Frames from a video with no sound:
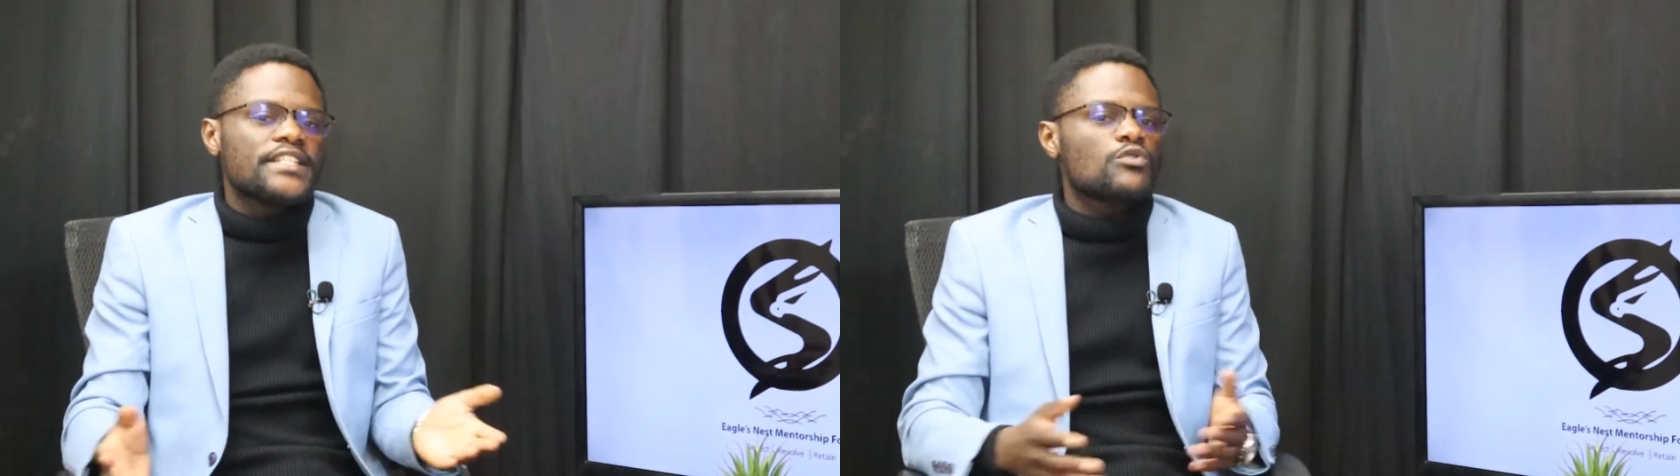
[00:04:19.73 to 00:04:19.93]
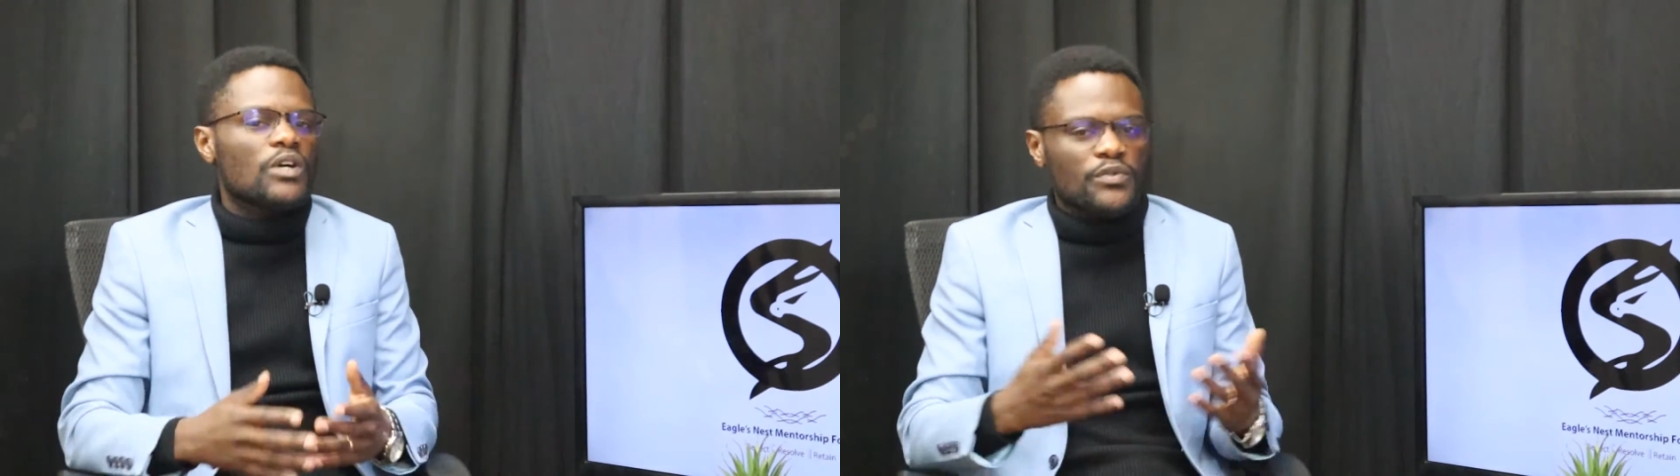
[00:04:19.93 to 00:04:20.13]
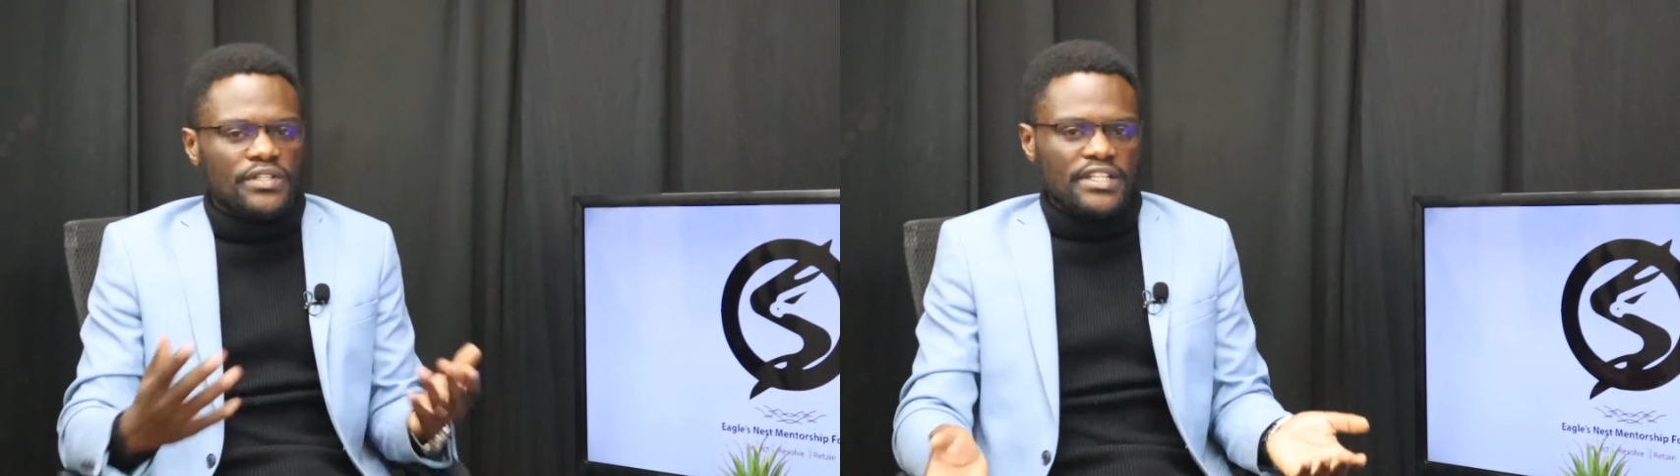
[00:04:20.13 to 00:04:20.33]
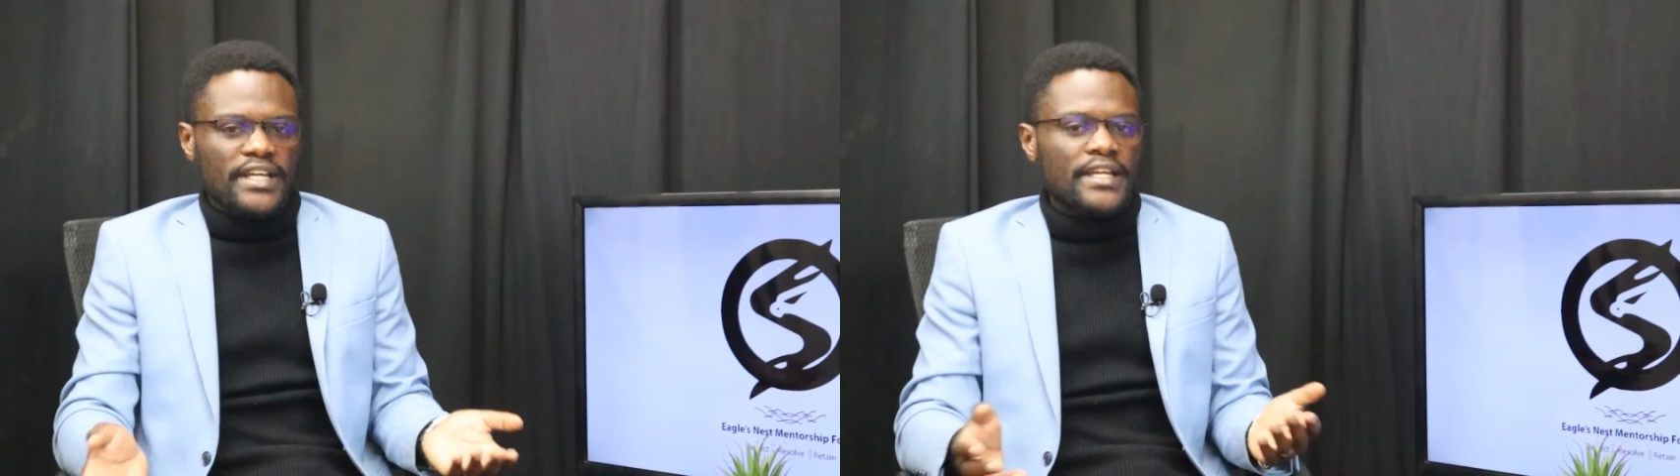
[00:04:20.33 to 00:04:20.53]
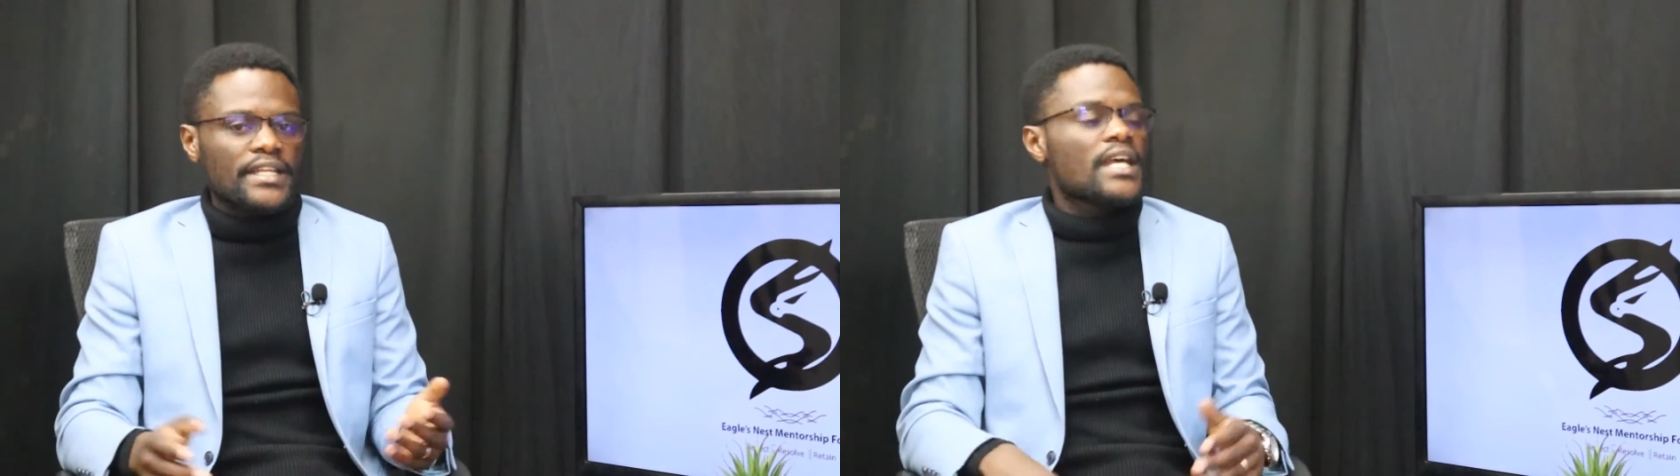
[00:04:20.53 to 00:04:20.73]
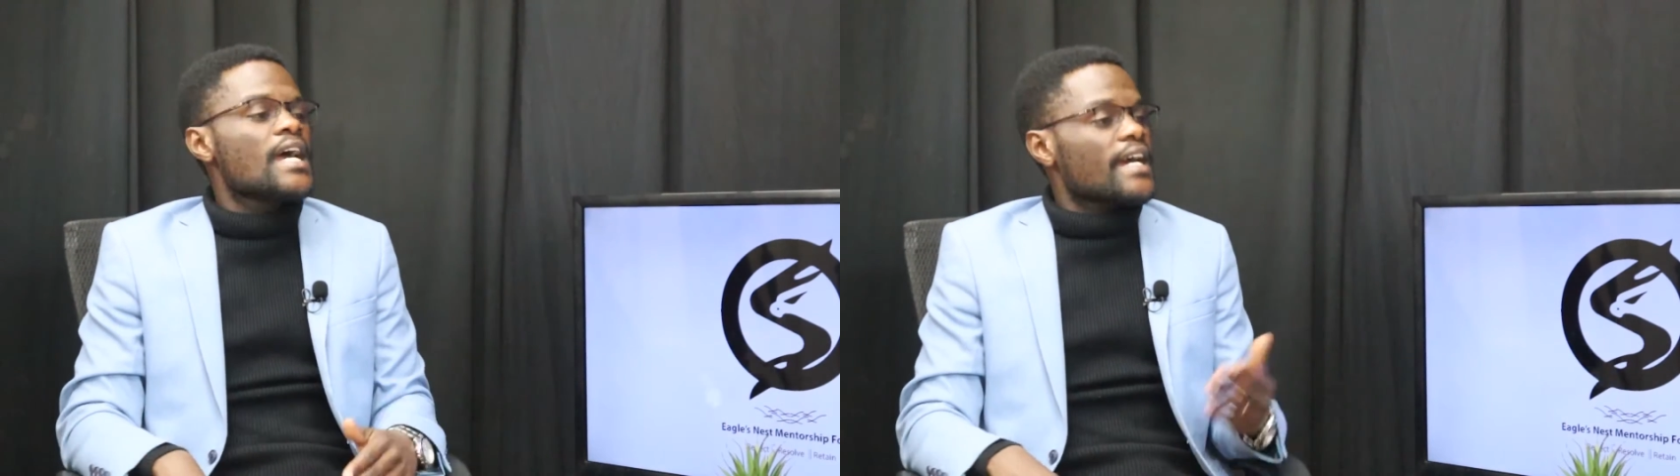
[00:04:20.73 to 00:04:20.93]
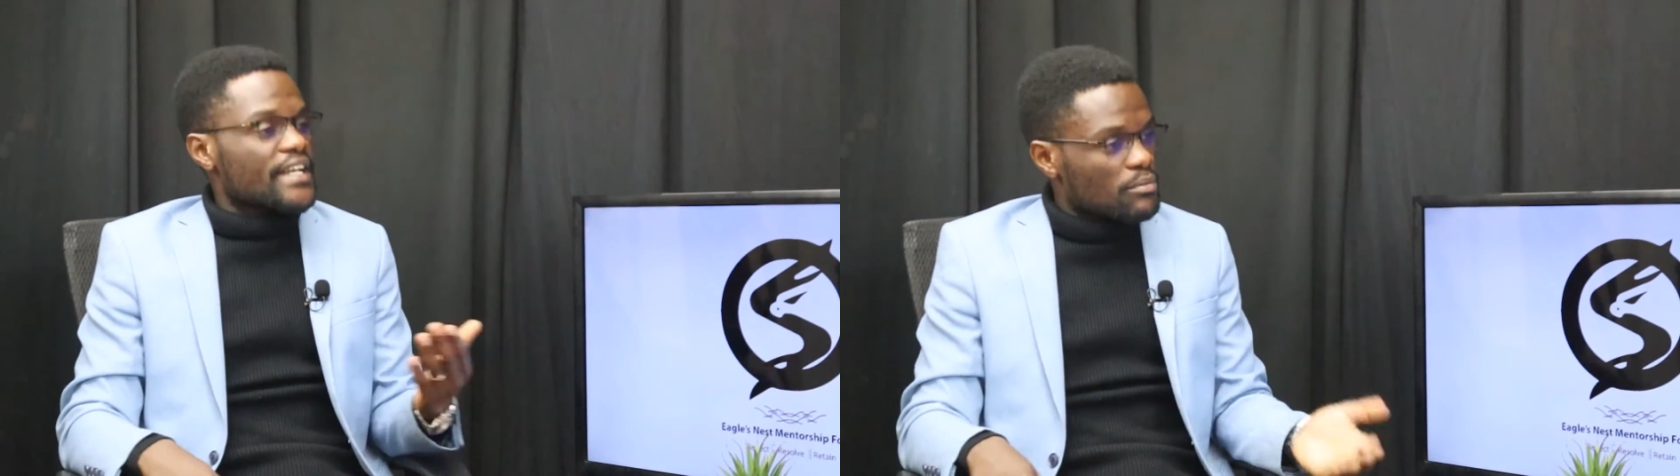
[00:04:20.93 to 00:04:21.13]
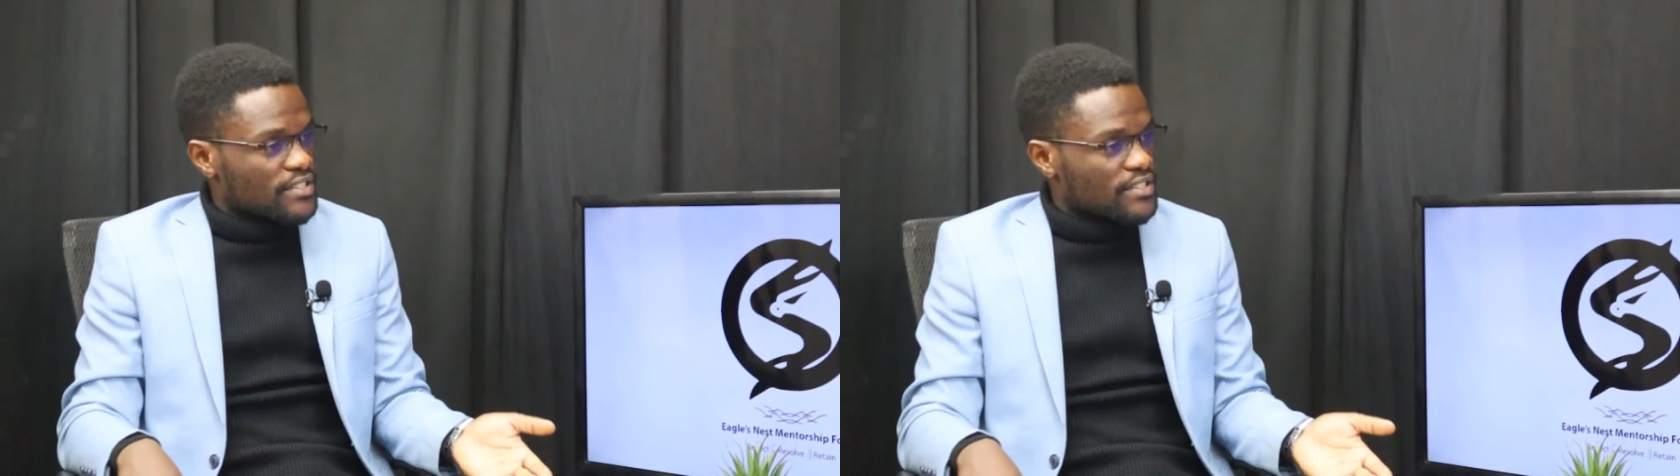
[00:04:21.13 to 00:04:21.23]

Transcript: And karibu